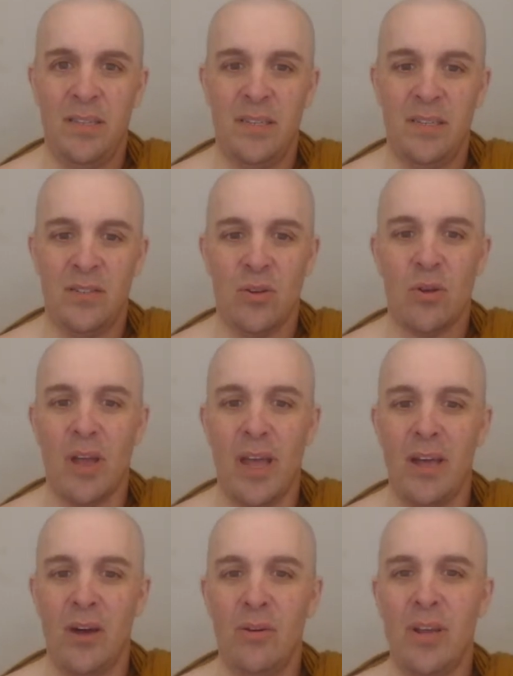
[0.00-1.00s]
It was
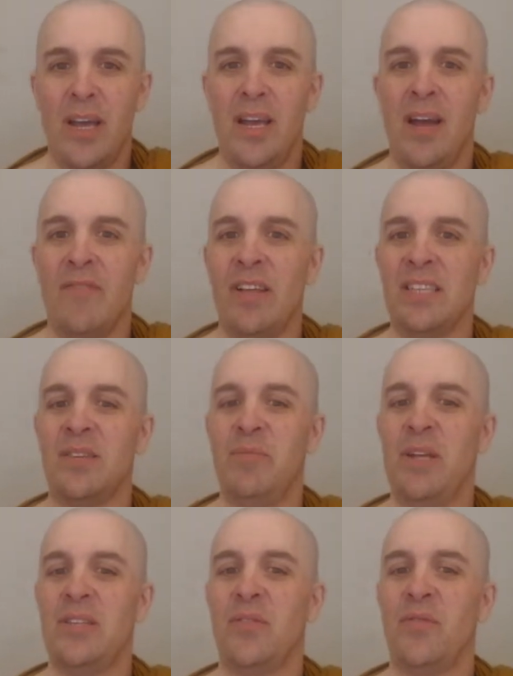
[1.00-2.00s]
okay, I have lots of
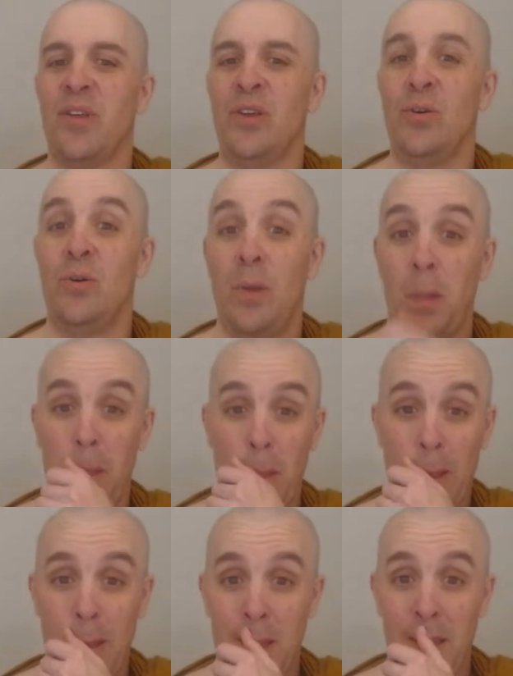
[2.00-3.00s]
metta for you,
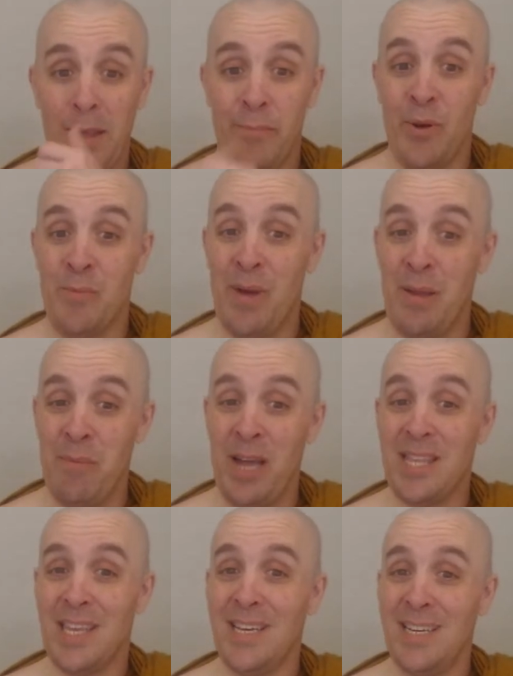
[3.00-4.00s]
but my
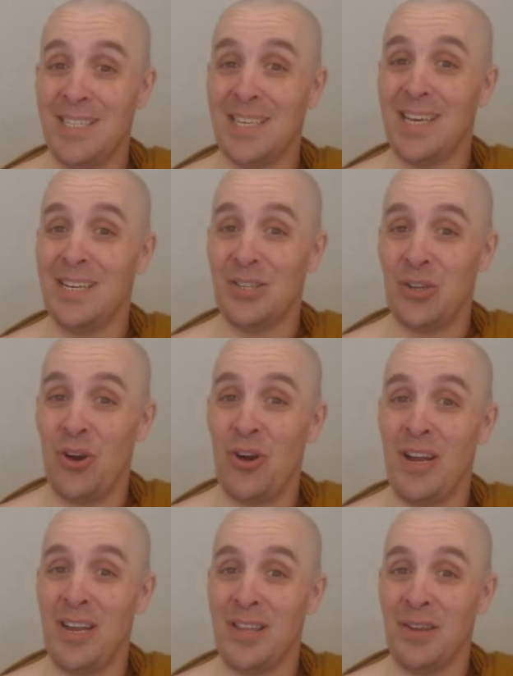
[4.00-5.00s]
metta is going to
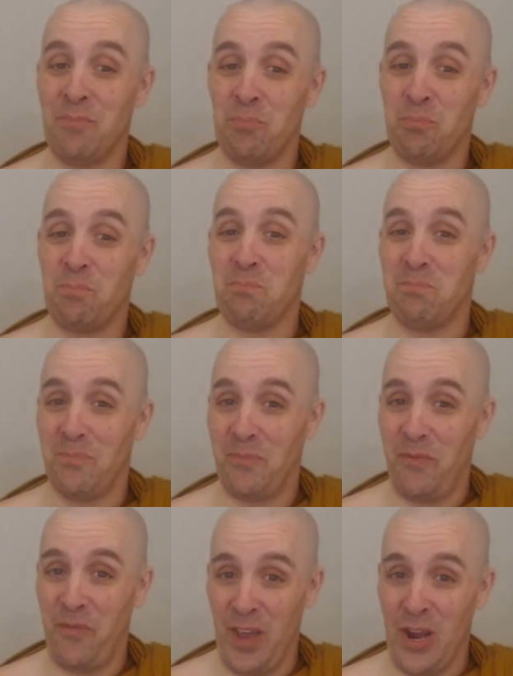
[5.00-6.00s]
turn into
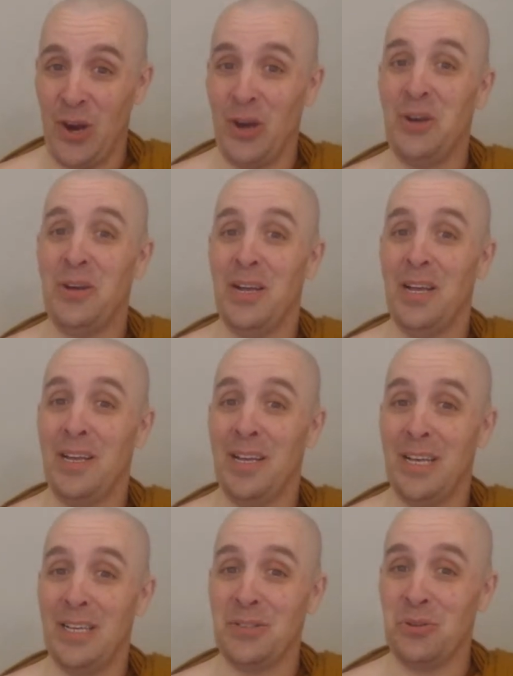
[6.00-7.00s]
fear
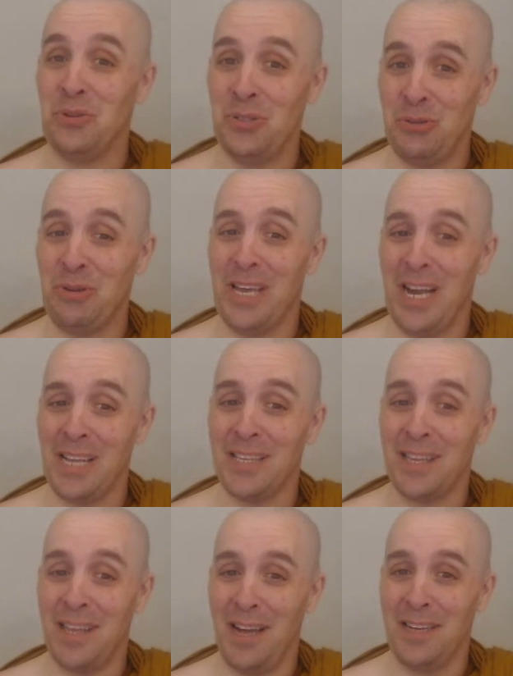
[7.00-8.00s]
as soon as you get
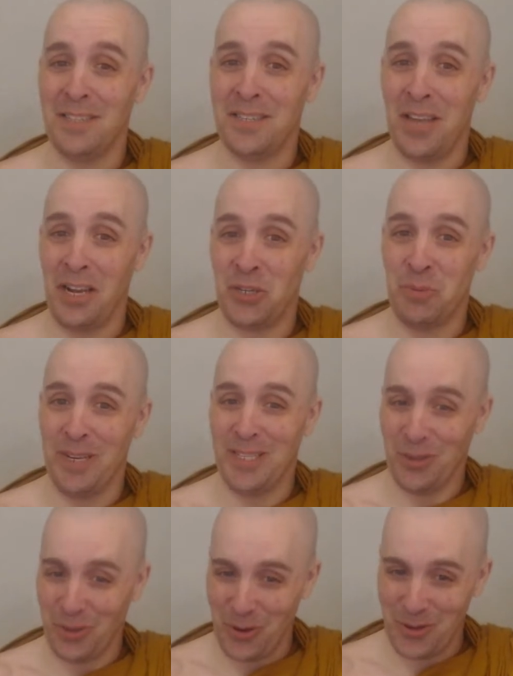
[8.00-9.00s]
on, touch me.
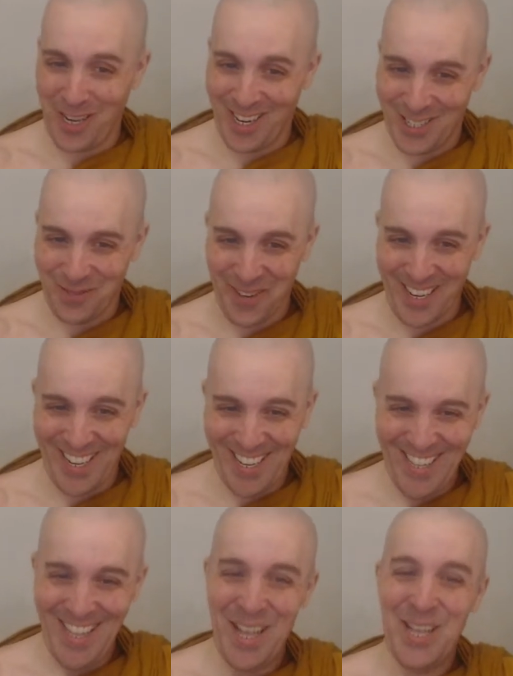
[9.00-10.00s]
So don't touch me.
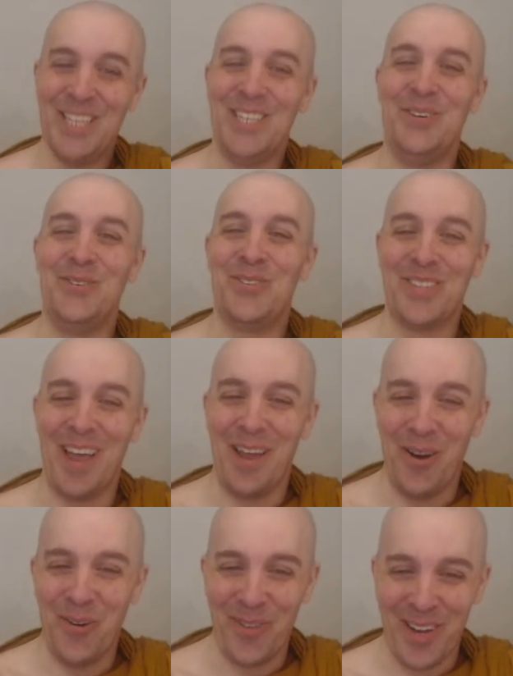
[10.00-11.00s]
You
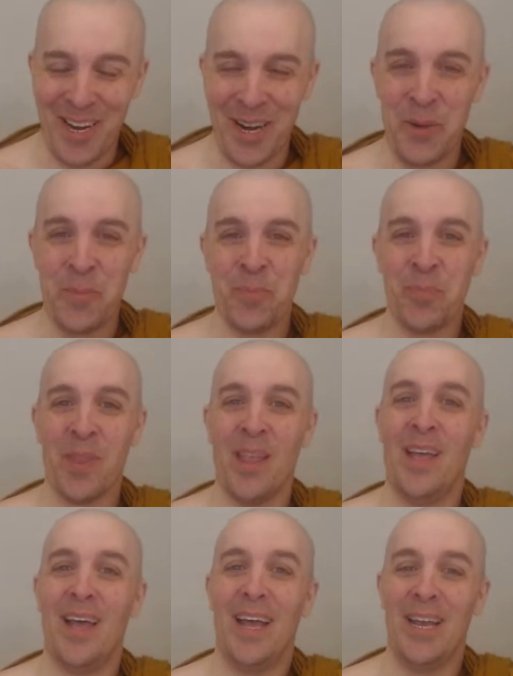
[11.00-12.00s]
stay over here.
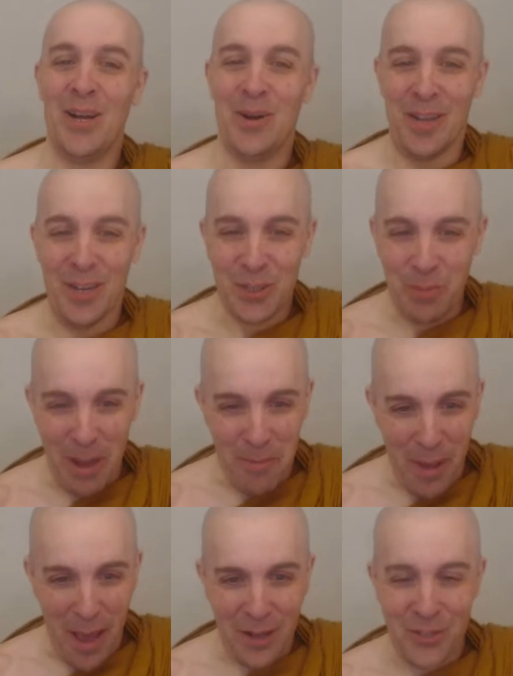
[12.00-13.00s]
Here's my
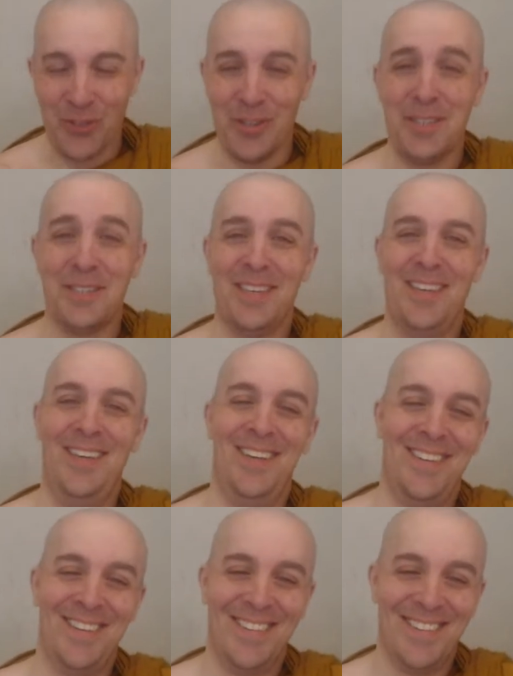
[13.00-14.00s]
boundaries.
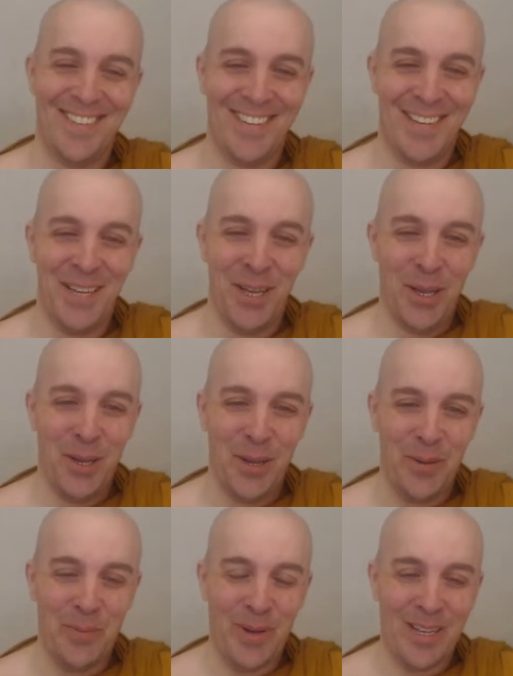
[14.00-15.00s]

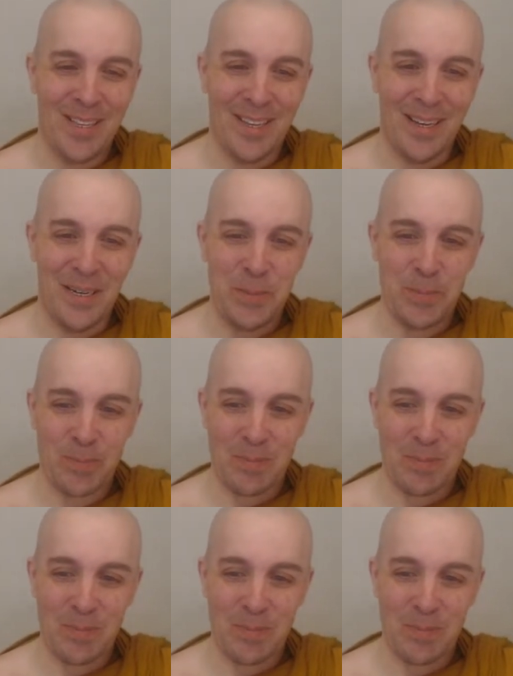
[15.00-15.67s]
But